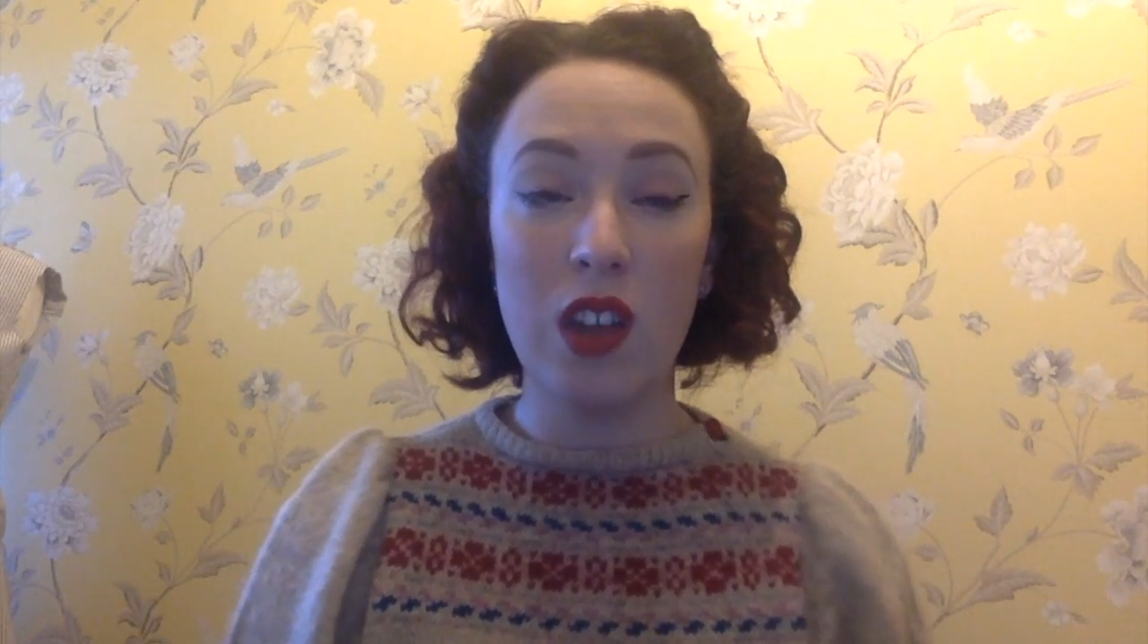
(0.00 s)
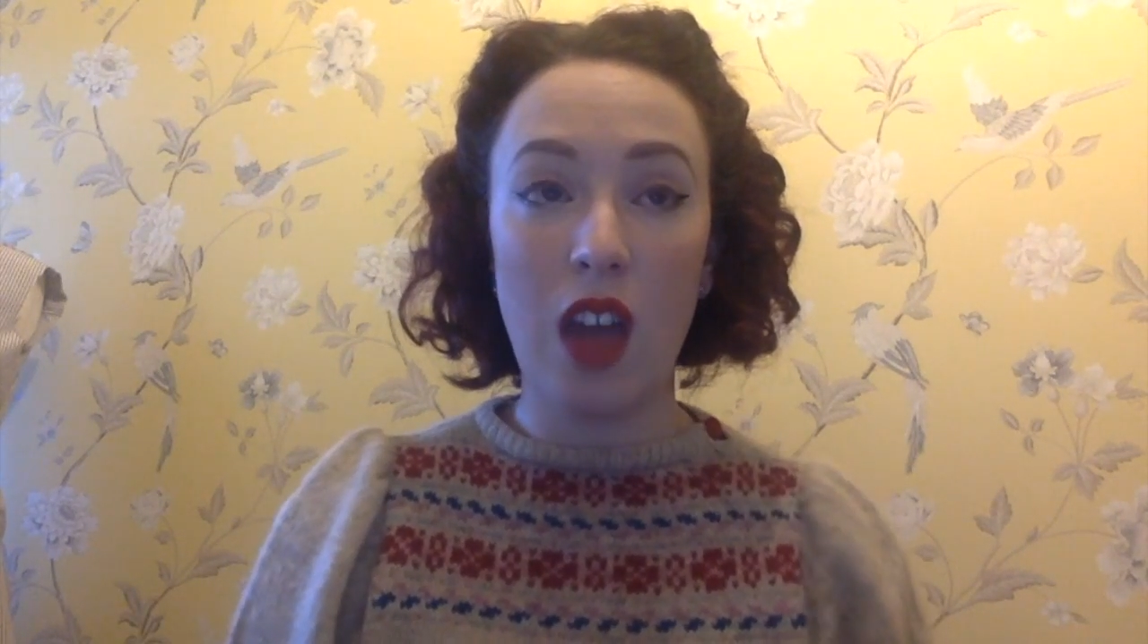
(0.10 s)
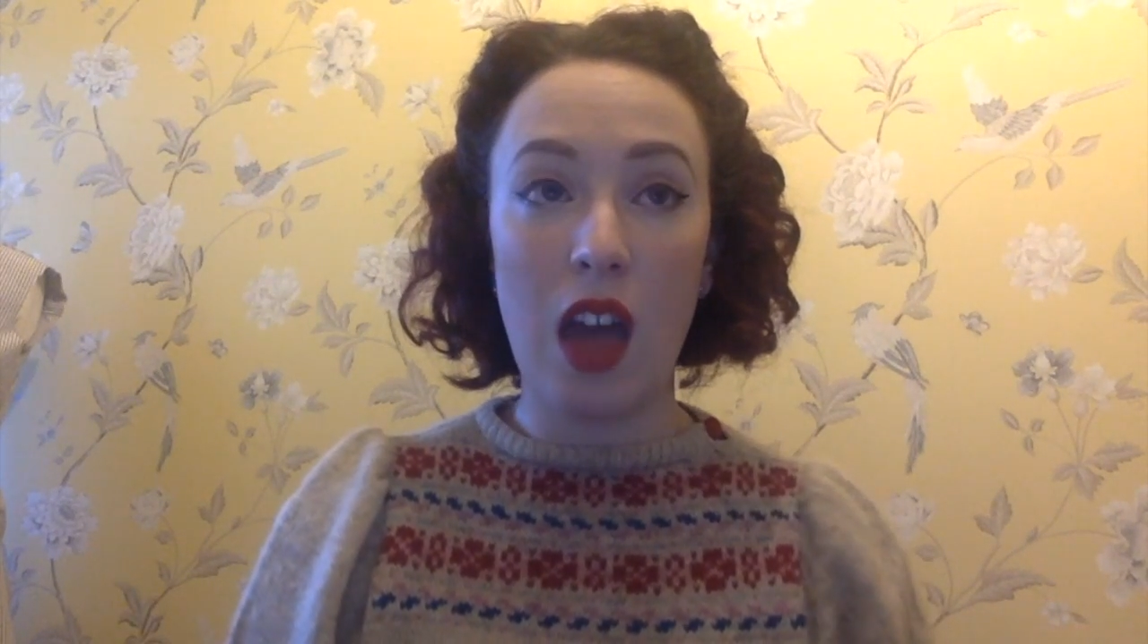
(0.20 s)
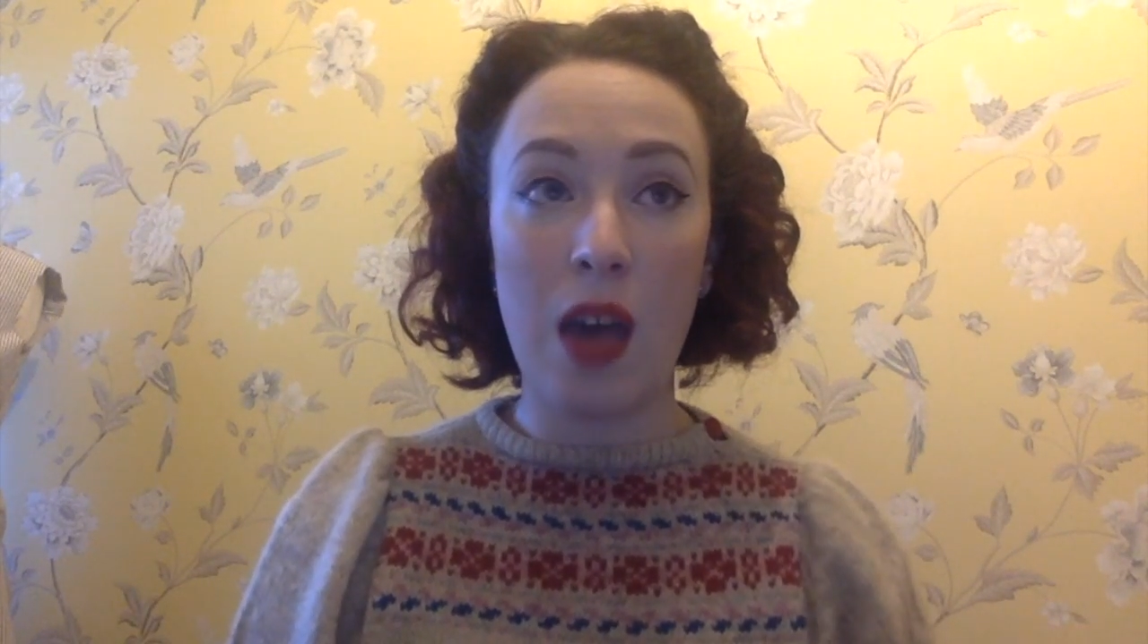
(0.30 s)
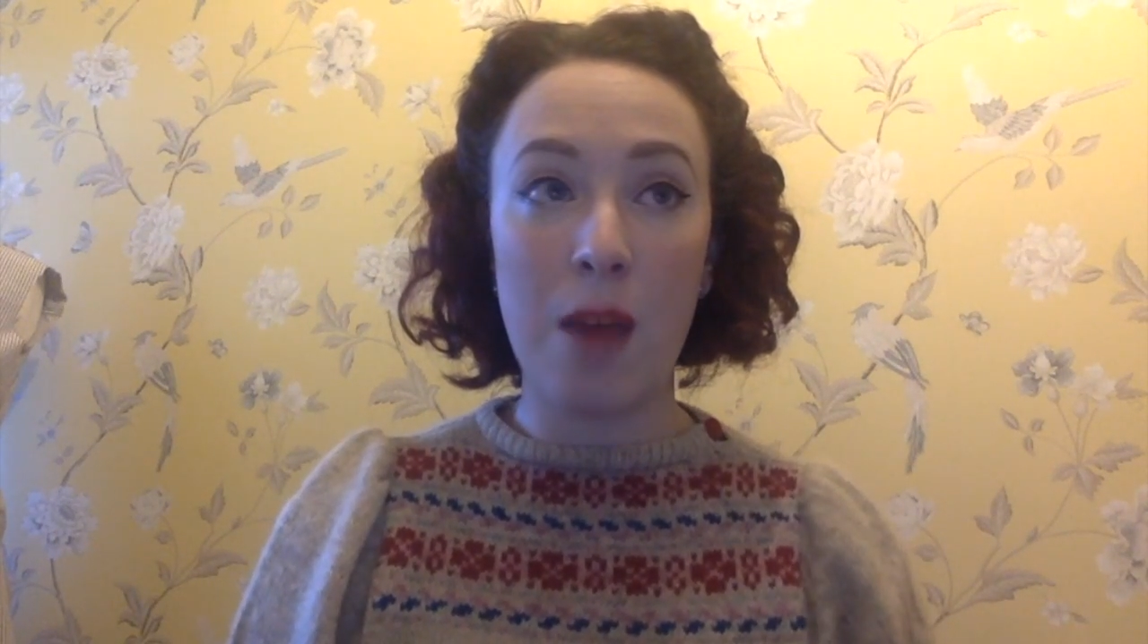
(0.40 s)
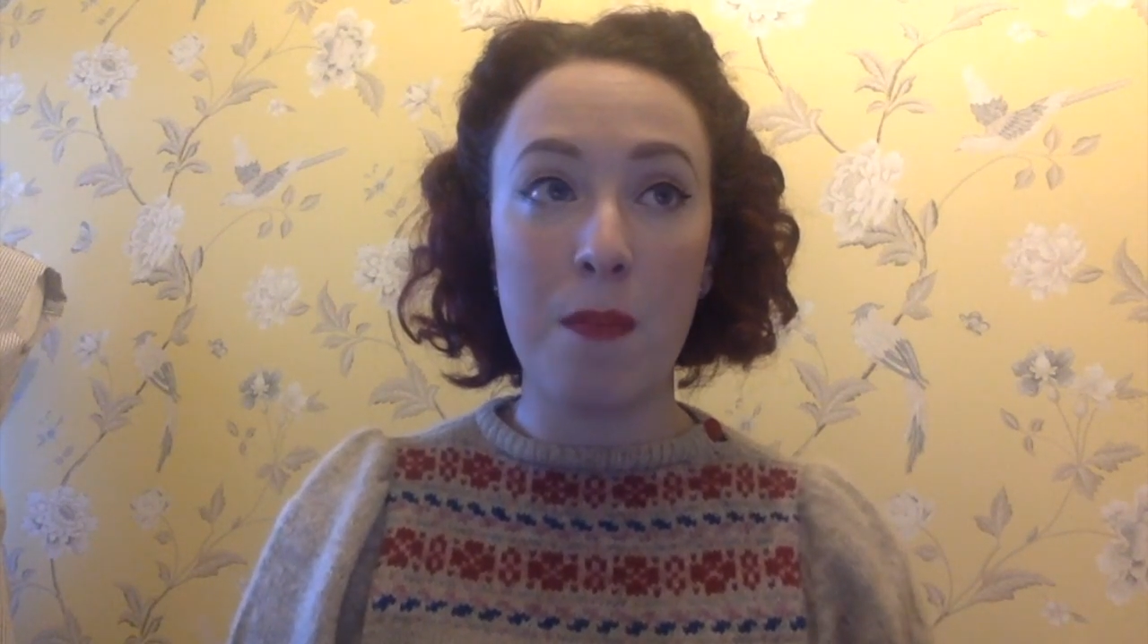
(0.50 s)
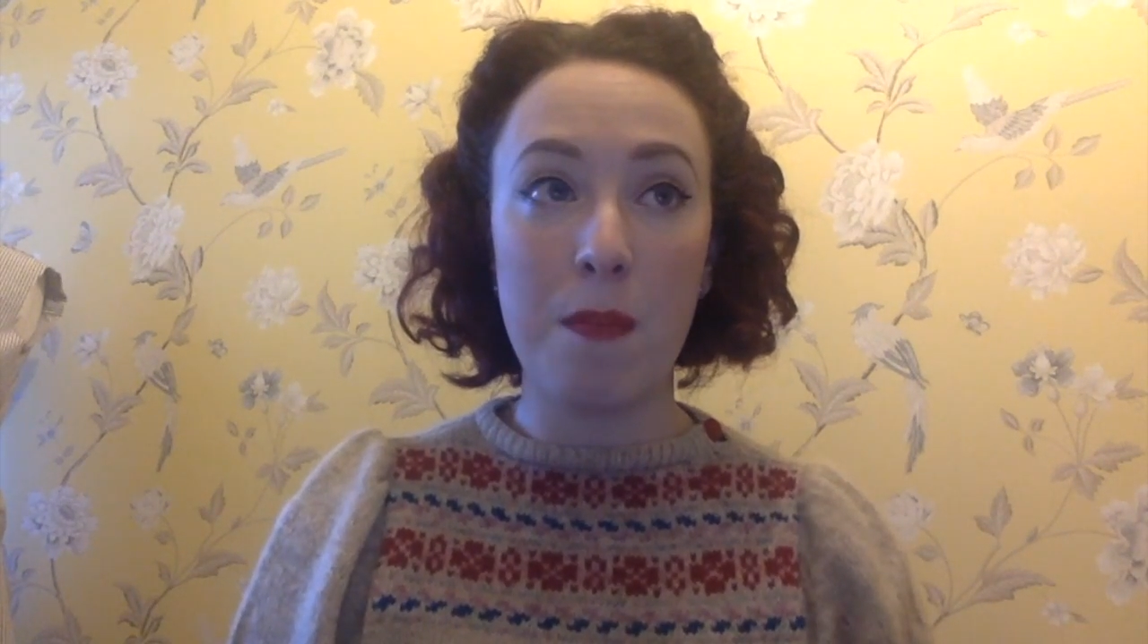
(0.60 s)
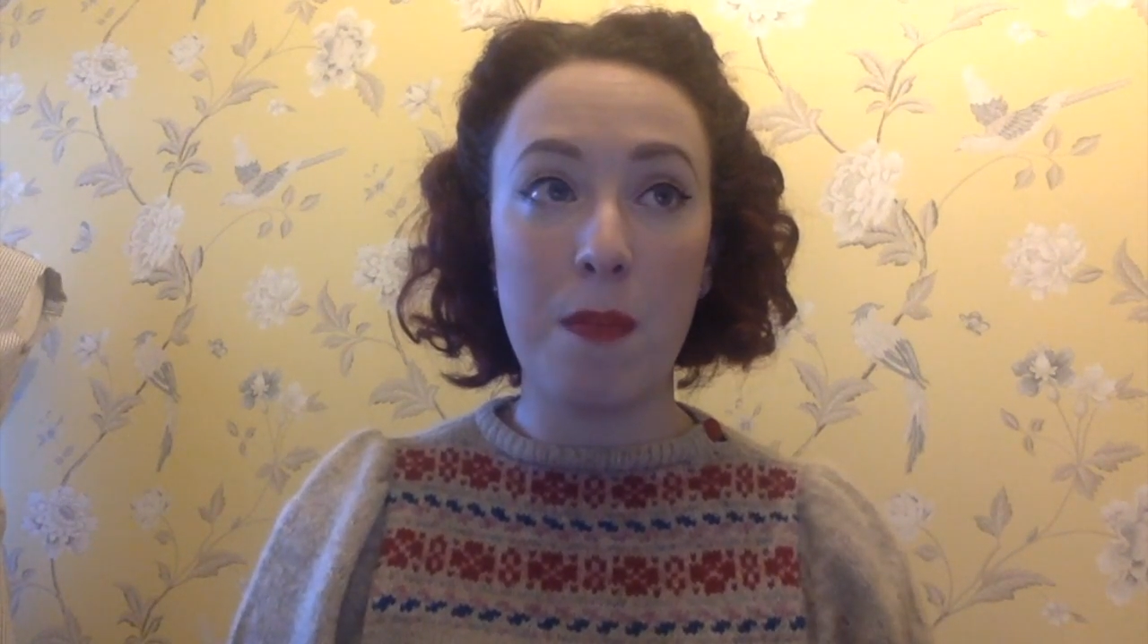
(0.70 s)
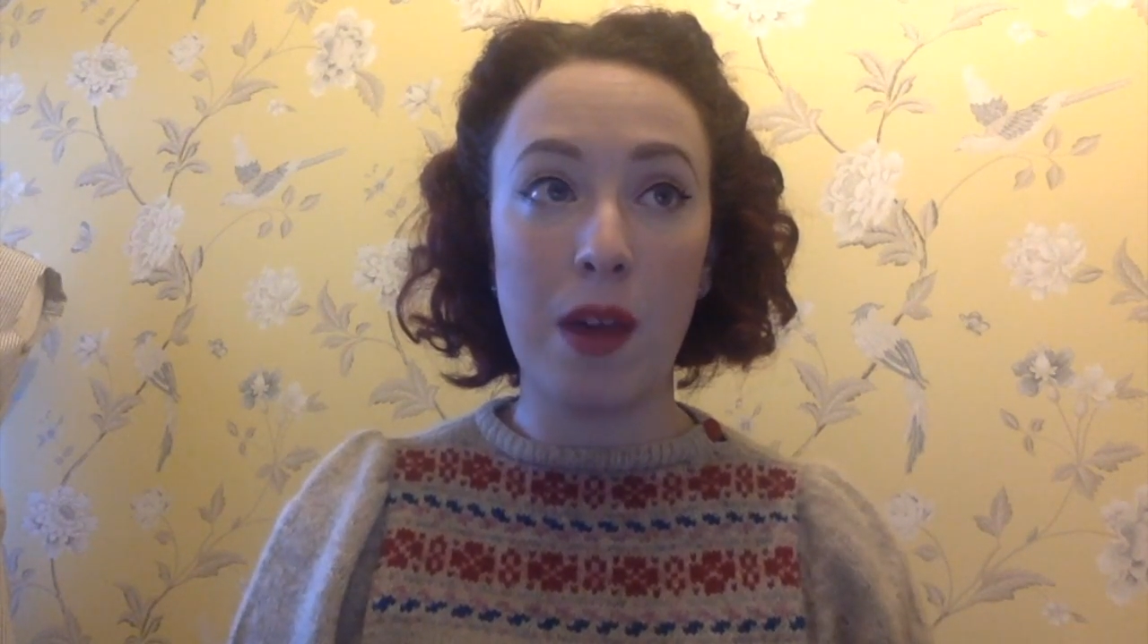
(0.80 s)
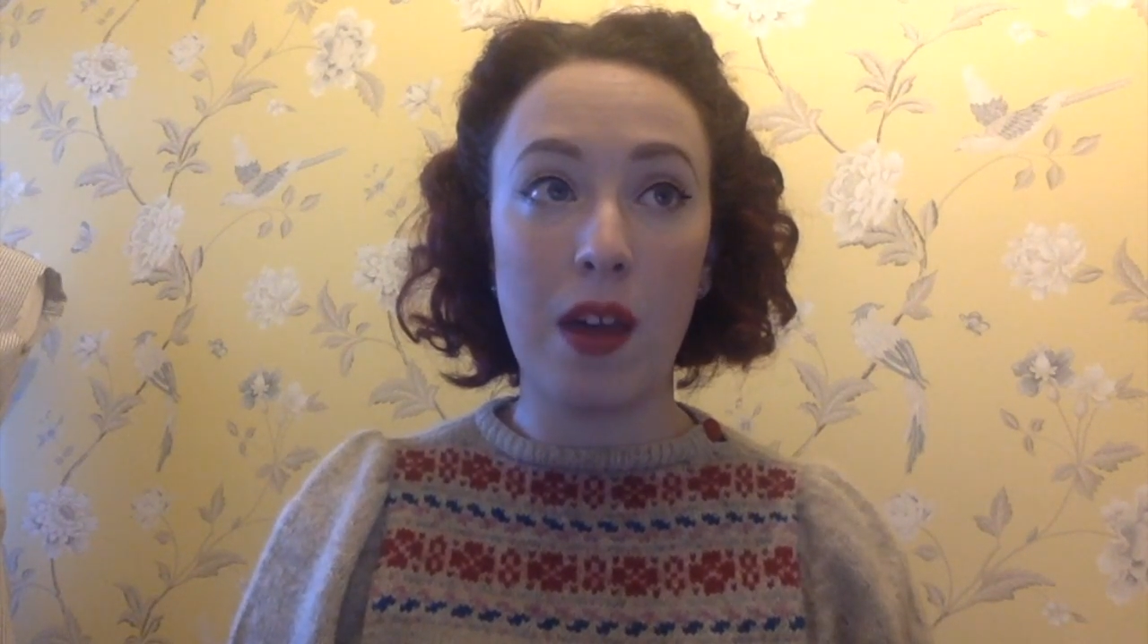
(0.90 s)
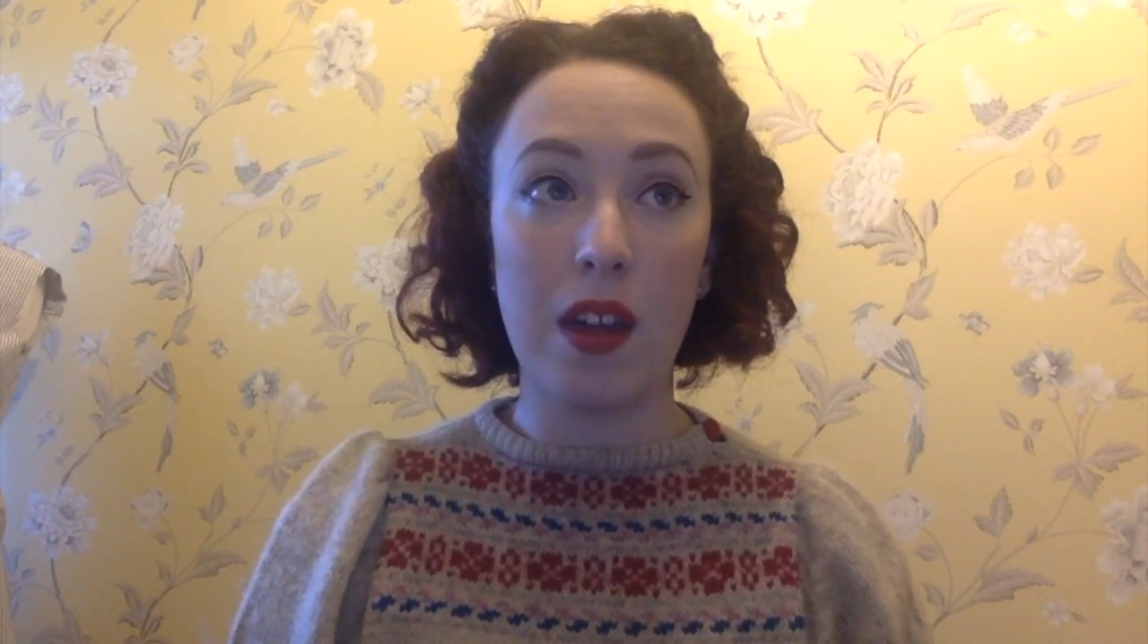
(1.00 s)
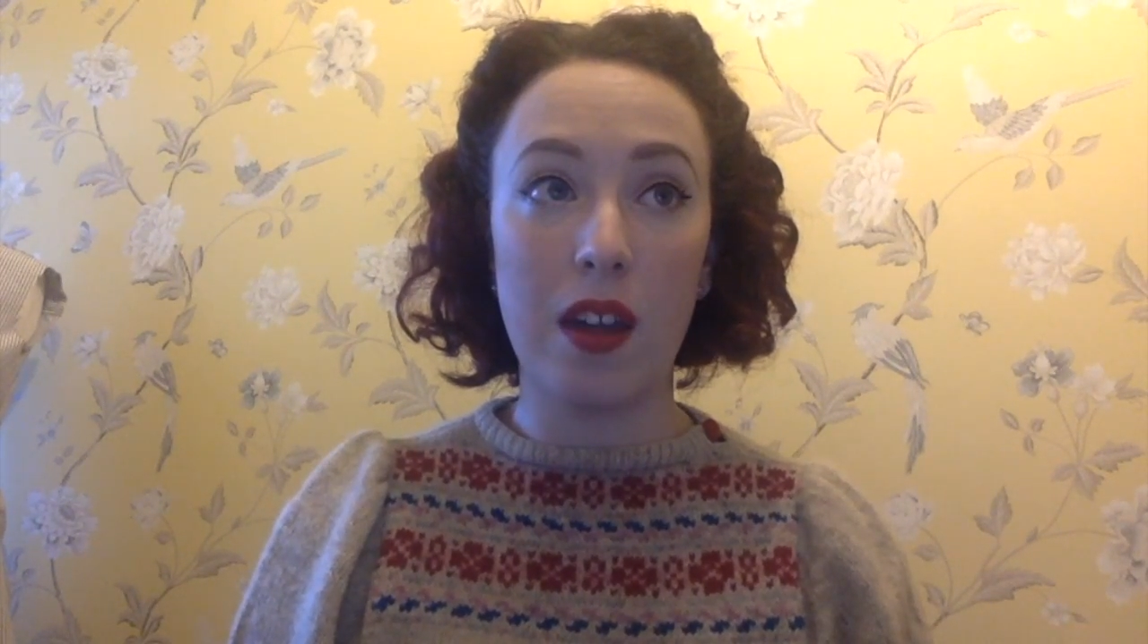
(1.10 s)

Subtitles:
but